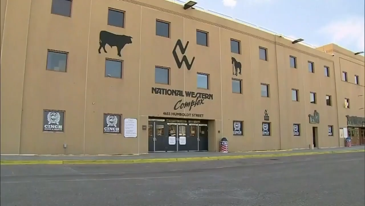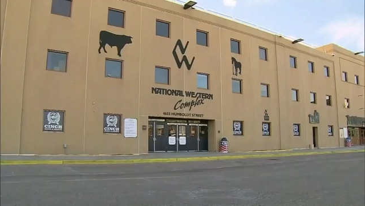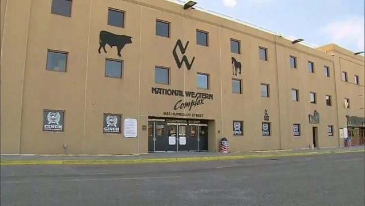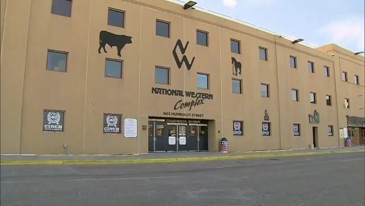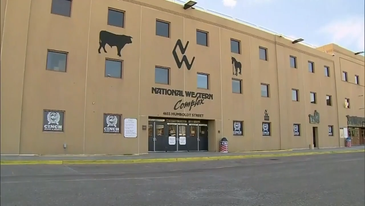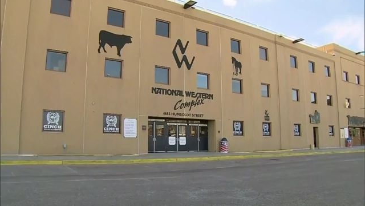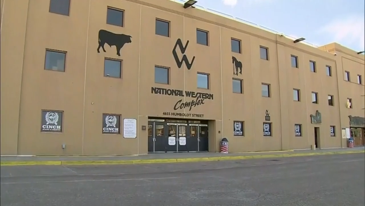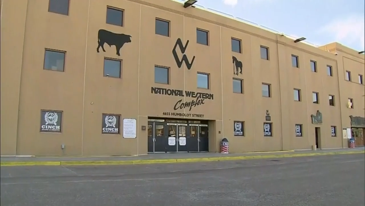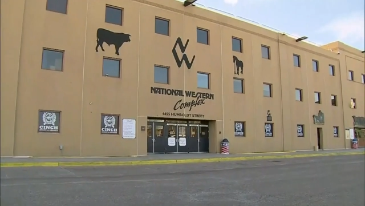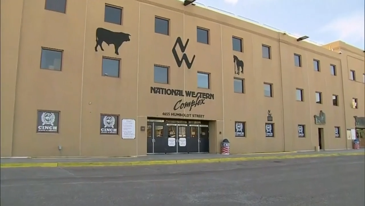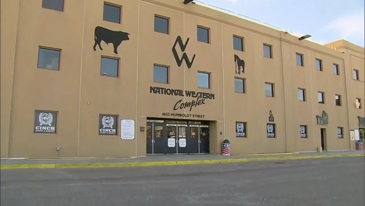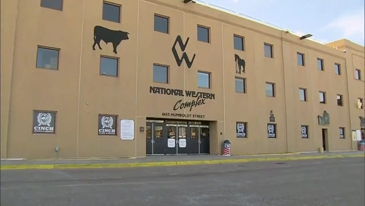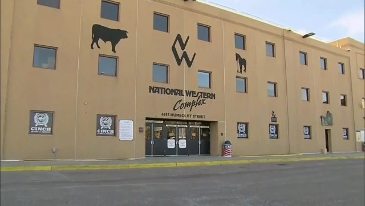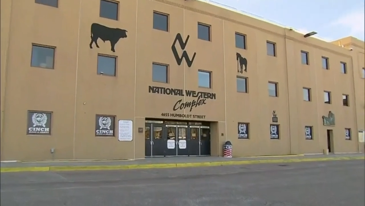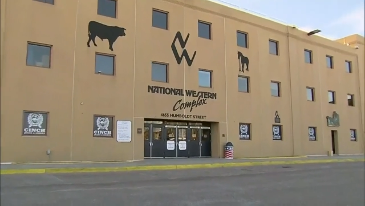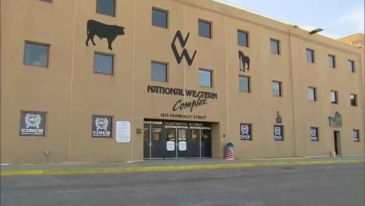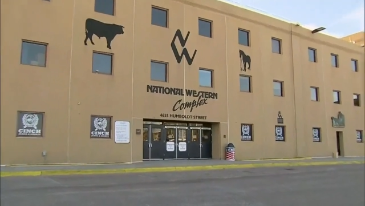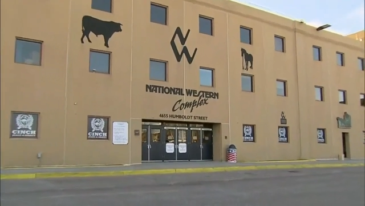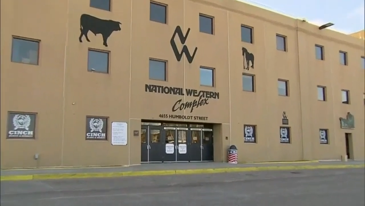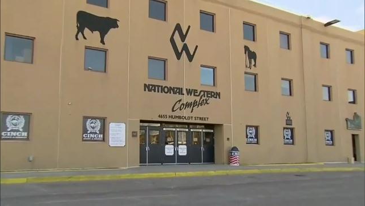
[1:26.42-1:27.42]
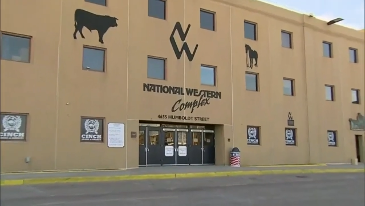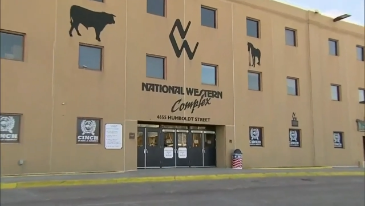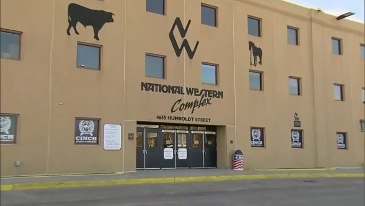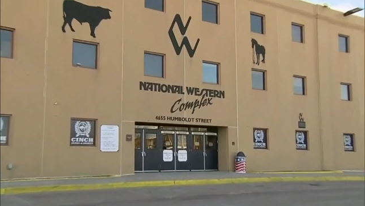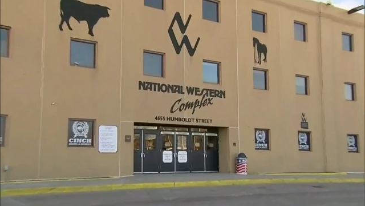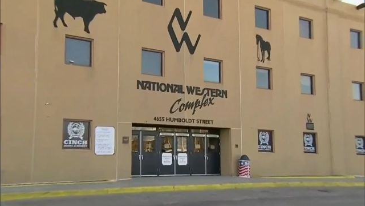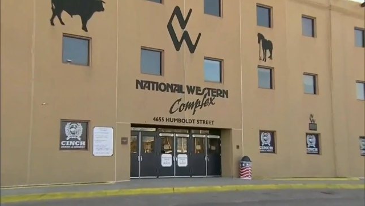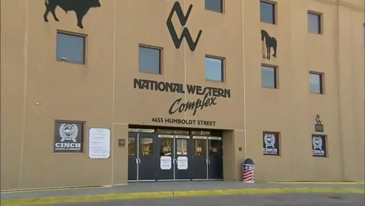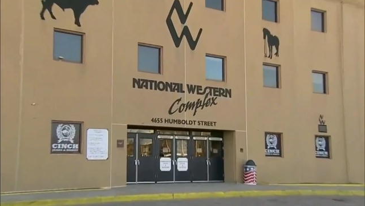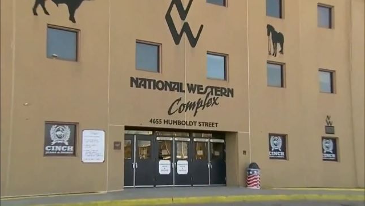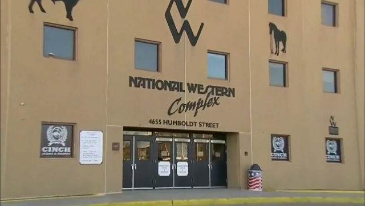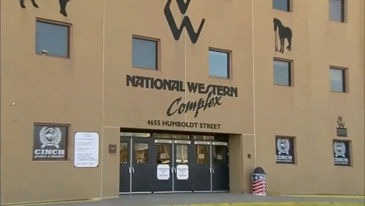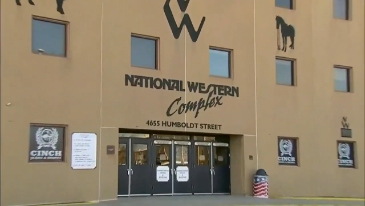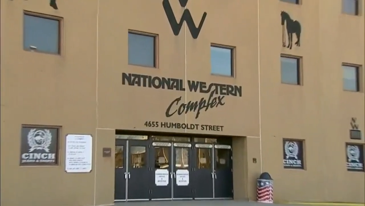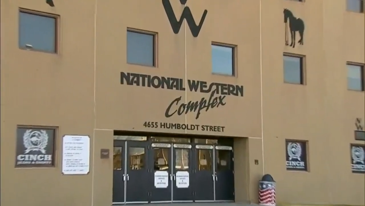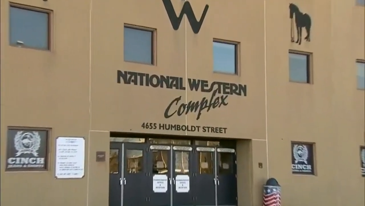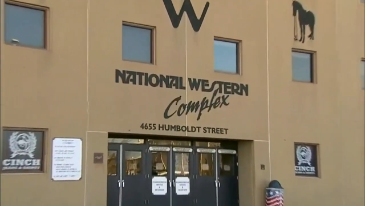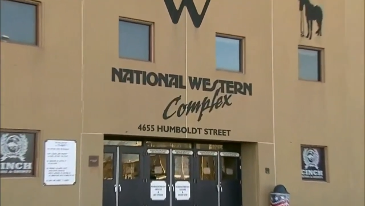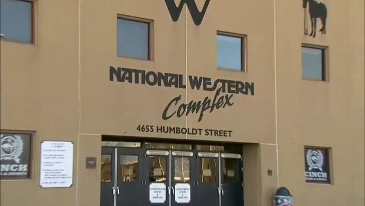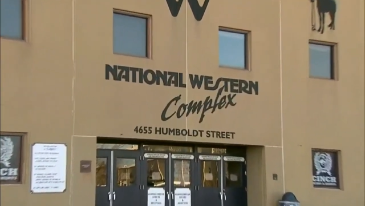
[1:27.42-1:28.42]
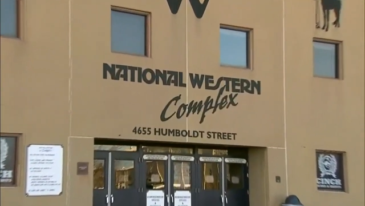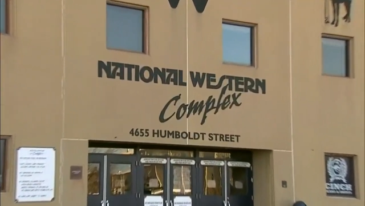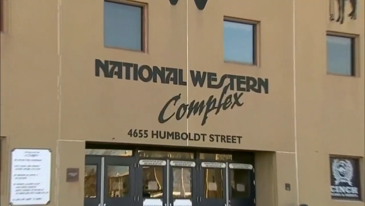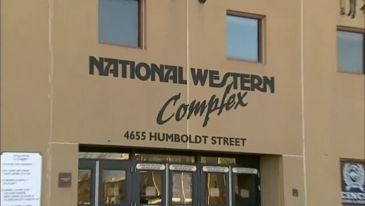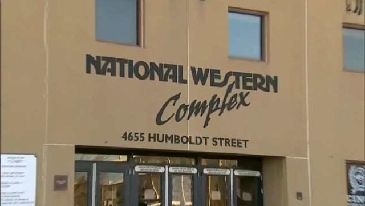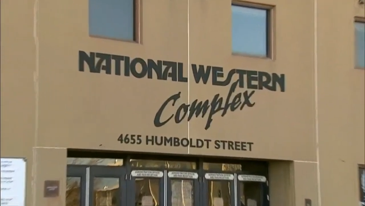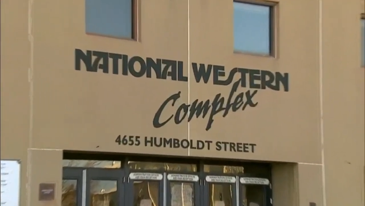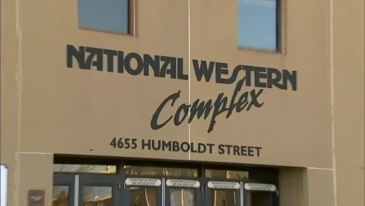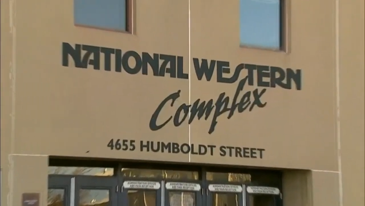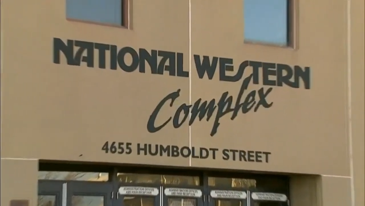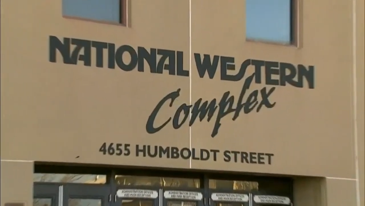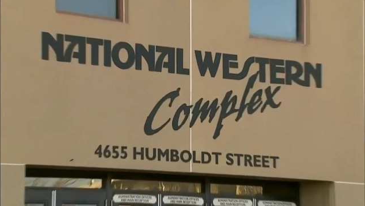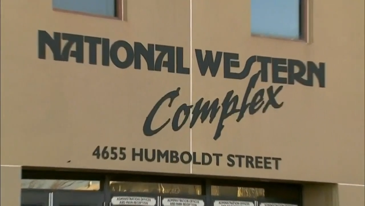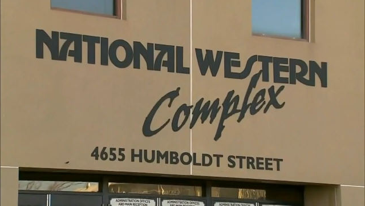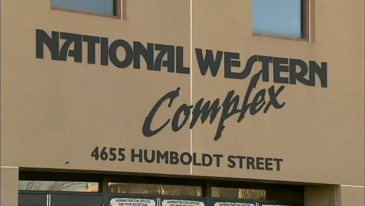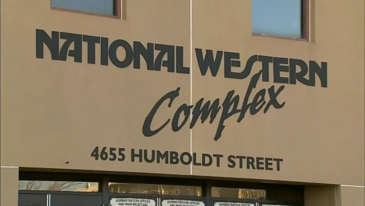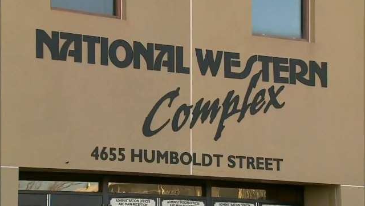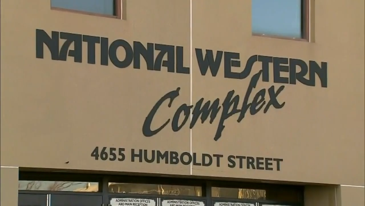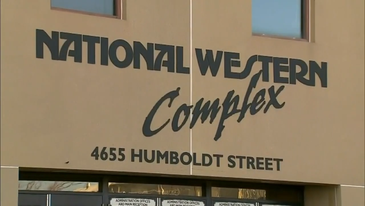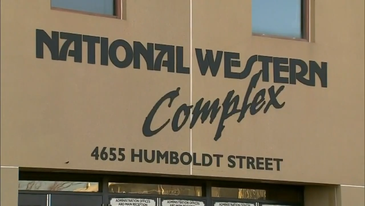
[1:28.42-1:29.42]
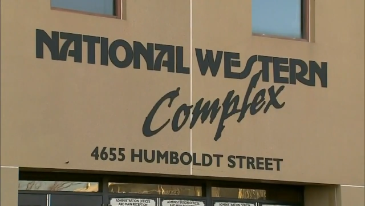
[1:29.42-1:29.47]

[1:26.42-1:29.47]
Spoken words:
No face is visible, so there are no lips to read.